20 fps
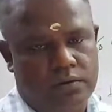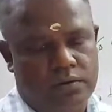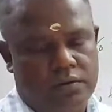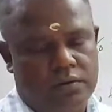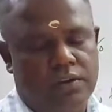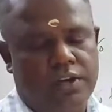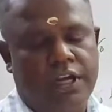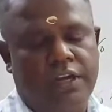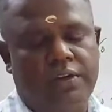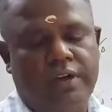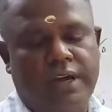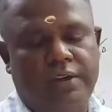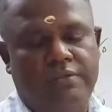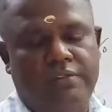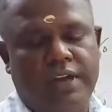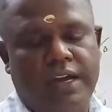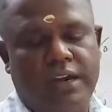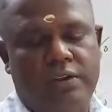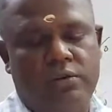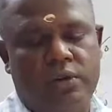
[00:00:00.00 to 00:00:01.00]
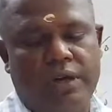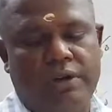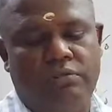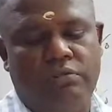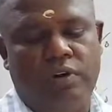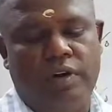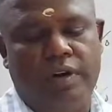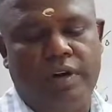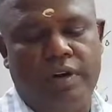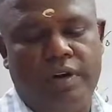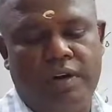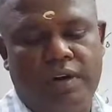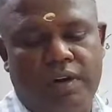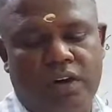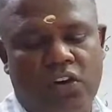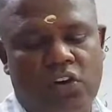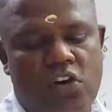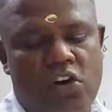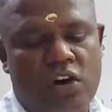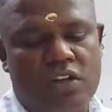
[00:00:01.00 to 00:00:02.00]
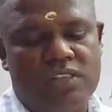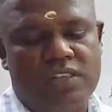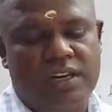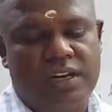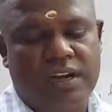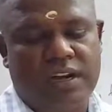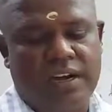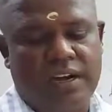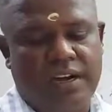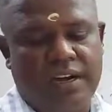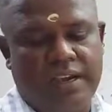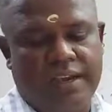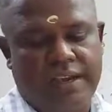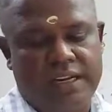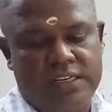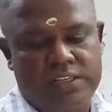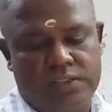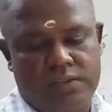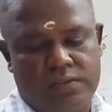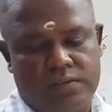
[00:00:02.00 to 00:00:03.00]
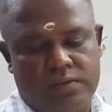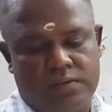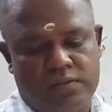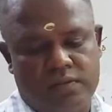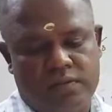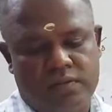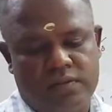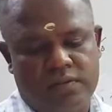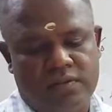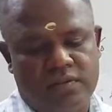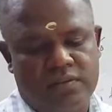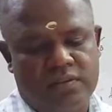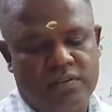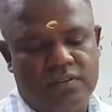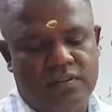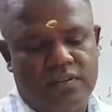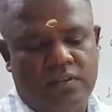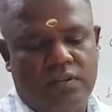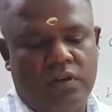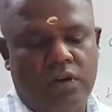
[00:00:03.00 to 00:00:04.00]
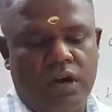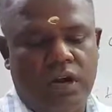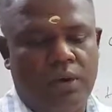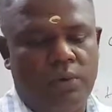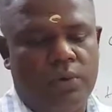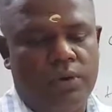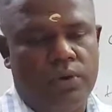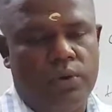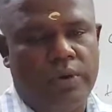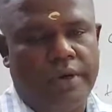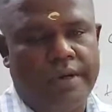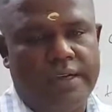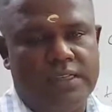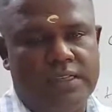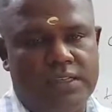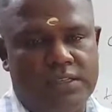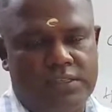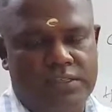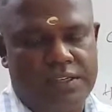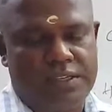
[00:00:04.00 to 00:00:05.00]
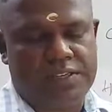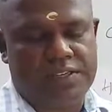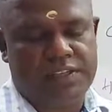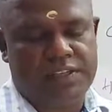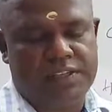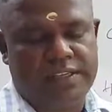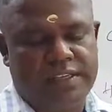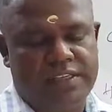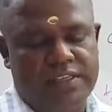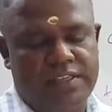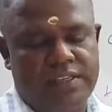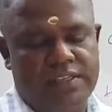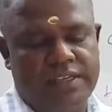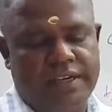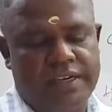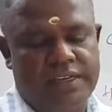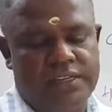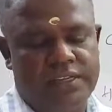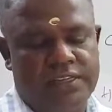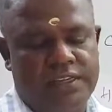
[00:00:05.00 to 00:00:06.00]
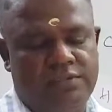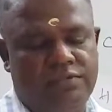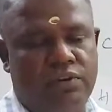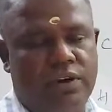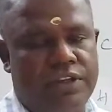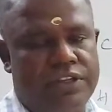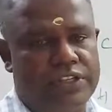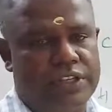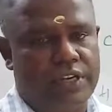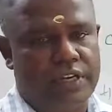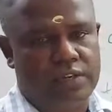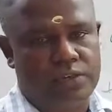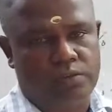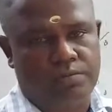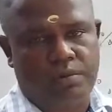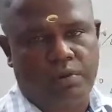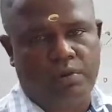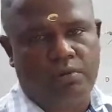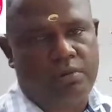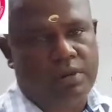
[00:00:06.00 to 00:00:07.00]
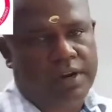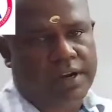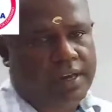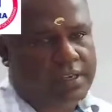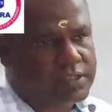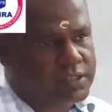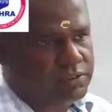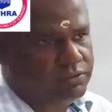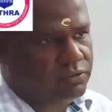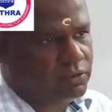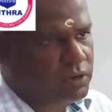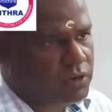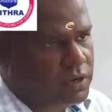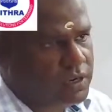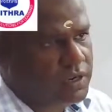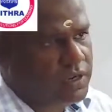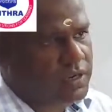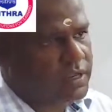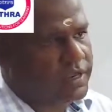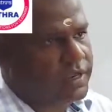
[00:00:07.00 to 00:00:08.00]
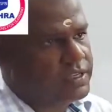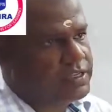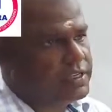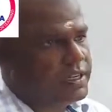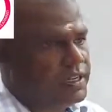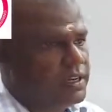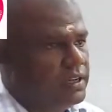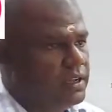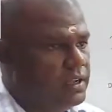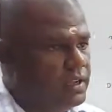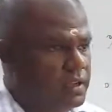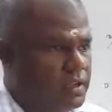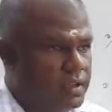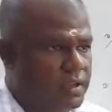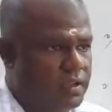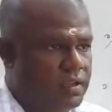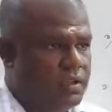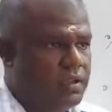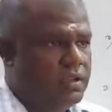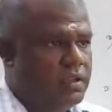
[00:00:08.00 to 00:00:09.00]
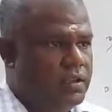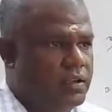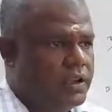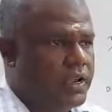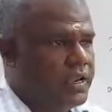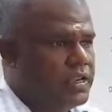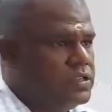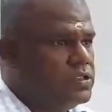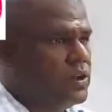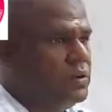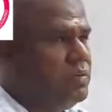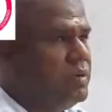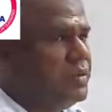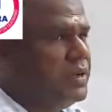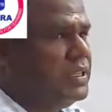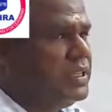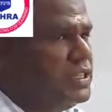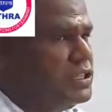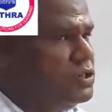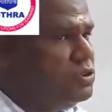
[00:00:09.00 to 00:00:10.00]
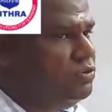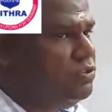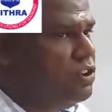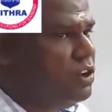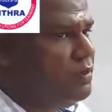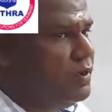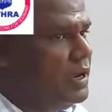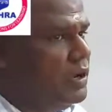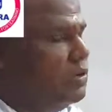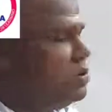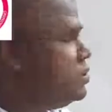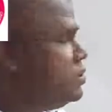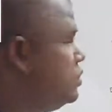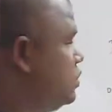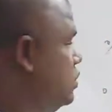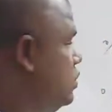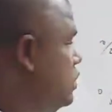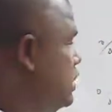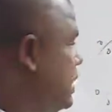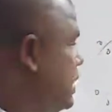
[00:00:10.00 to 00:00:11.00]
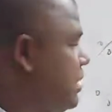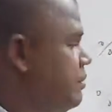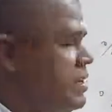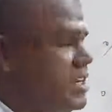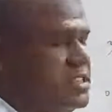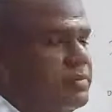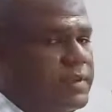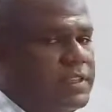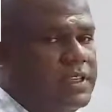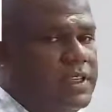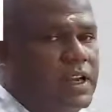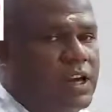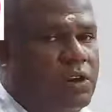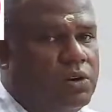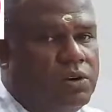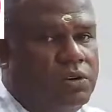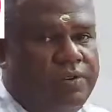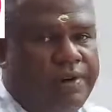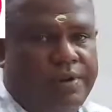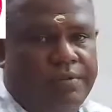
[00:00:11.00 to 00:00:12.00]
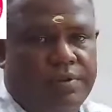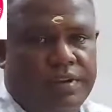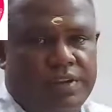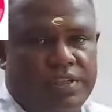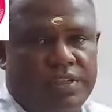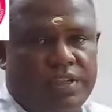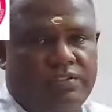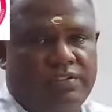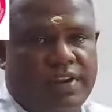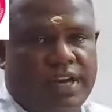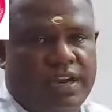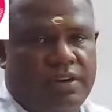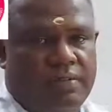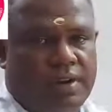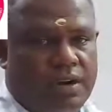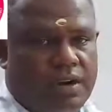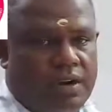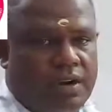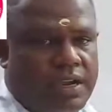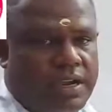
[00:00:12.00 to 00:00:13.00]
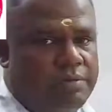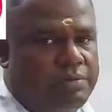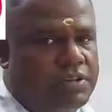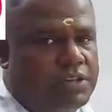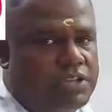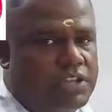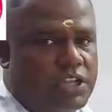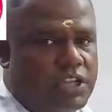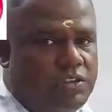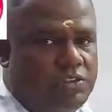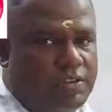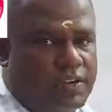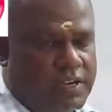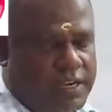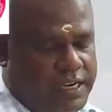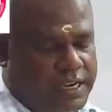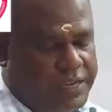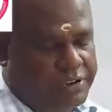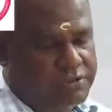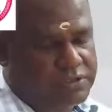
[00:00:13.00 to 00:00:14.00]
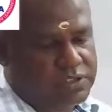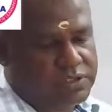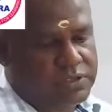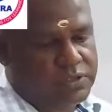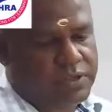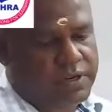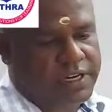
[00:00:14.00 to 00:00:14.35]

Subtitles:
Okay, we have to avoid oxygen containing answer. Only two answers, C6H6 and C4H8. So probability C4H8. Okay, so remember these two formulae also. Liebig's method, how to find percent of carbon and percentage of hydrogen.